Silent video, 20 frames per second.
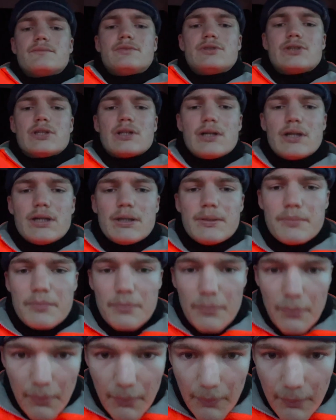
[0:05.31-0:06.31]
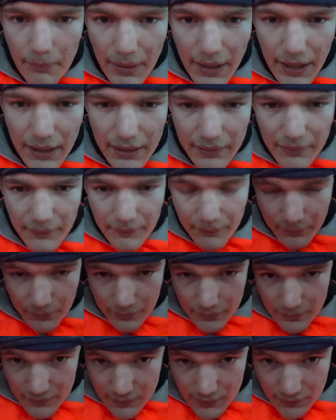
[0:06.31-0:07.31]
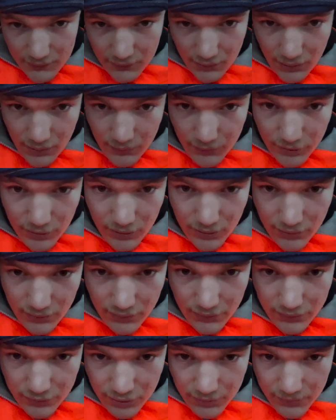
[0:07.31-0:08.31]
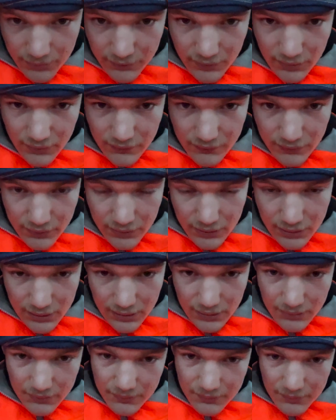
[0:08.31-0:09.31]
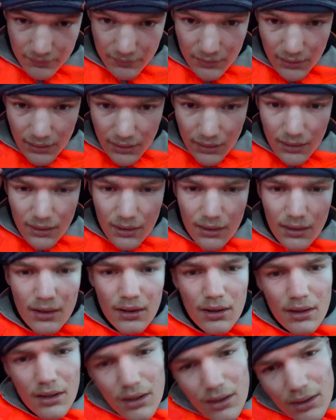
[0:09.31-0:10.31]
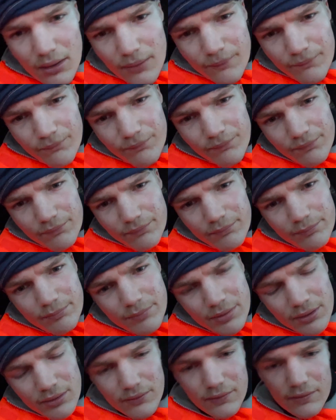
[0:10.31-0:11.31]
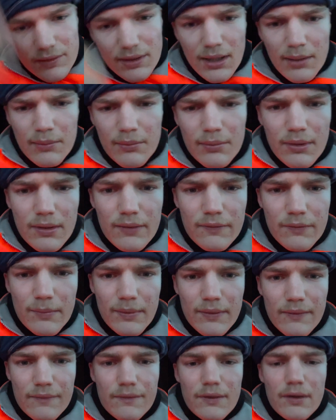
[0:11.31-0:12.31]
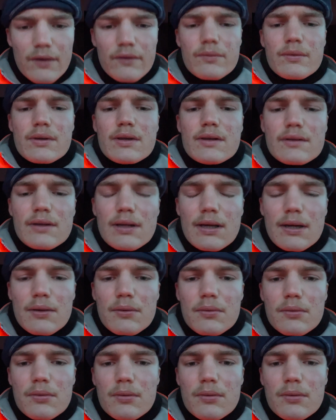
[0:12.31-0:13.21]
Charlie, back. This time we're on the job site finally. Been on standby for about 5 weeks now.